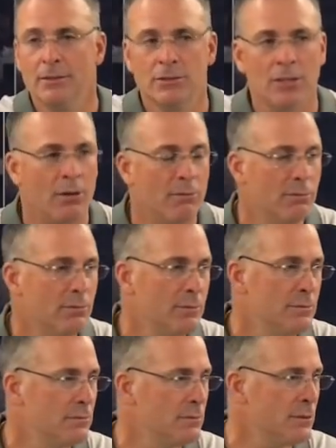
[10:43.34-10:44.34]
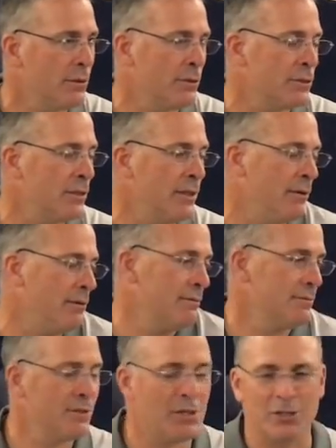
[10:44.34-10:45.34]
So, so there's you know
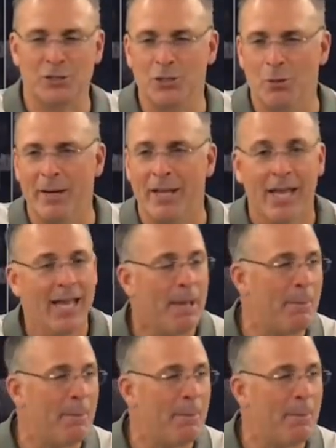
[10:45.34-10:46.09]
there's so many.